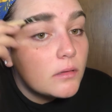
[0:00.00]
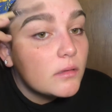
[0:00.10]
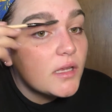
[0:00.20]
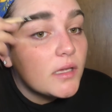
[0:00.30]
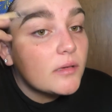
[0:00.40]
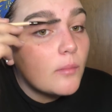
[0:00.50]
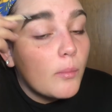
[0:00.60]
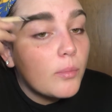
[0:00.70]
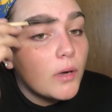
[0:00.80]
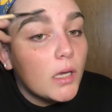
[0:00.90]
and
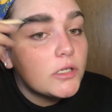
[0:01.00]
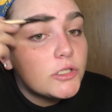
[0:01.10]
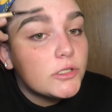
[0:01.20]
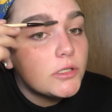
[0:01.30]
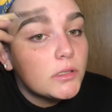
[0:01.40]
brush